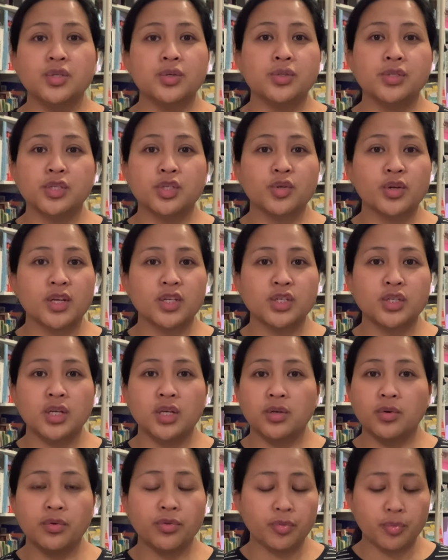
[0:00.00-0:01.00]
used a stretch
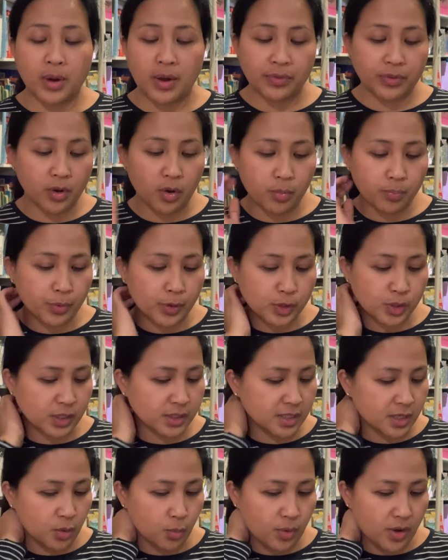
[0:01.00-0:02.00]
needle throughout the whole
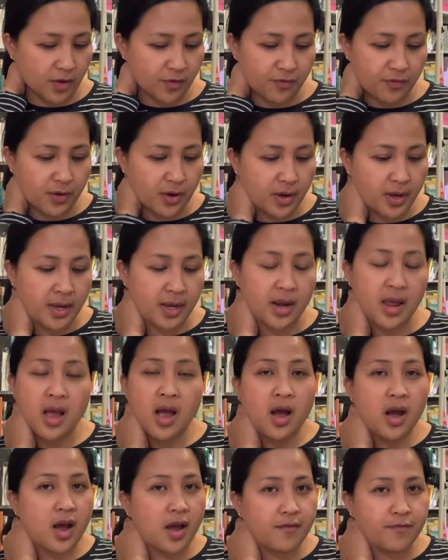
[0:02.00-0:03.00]
project and it worked fine.
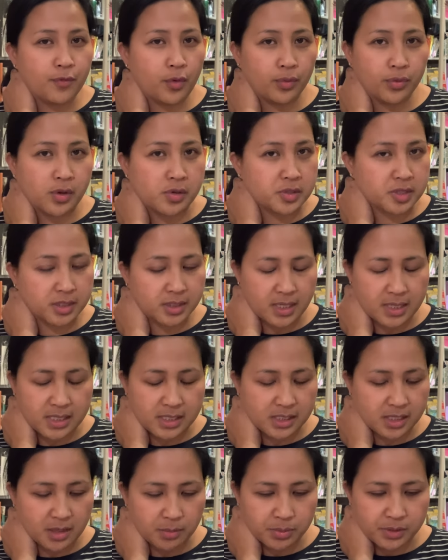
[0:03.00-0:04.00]
I've not noticed any
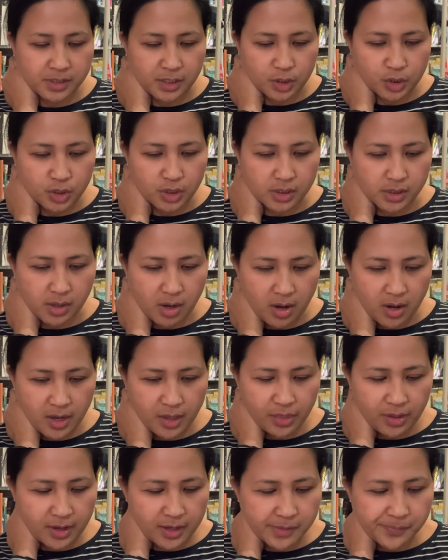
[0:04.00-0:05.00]
skip stitches
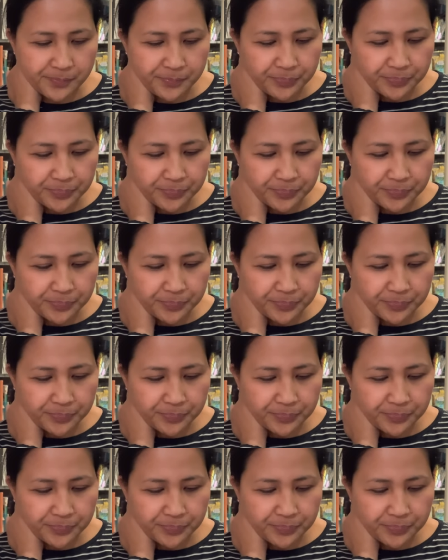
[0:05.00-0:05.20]
either.